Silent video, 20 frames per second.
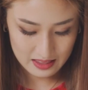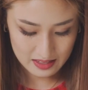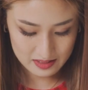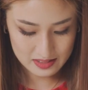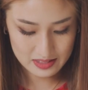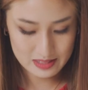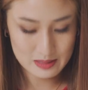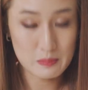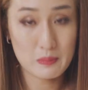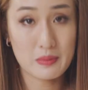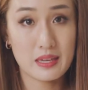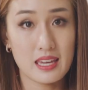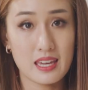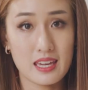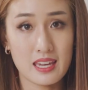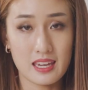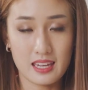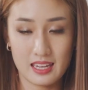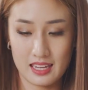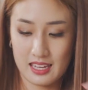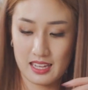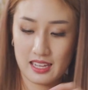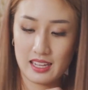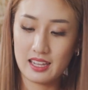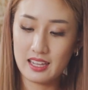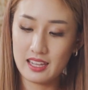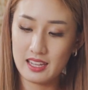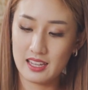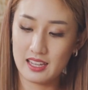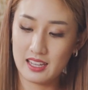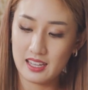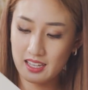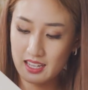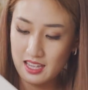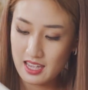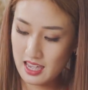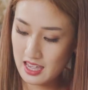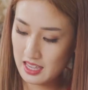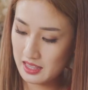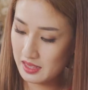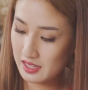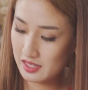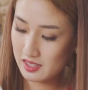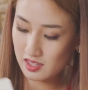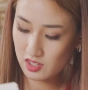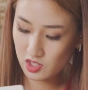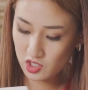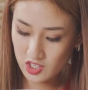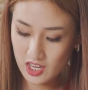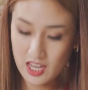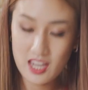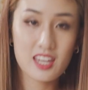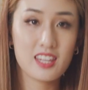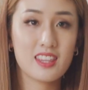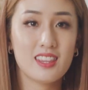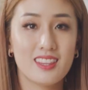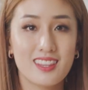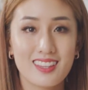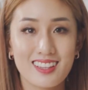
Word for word: This is me, and this is Shane.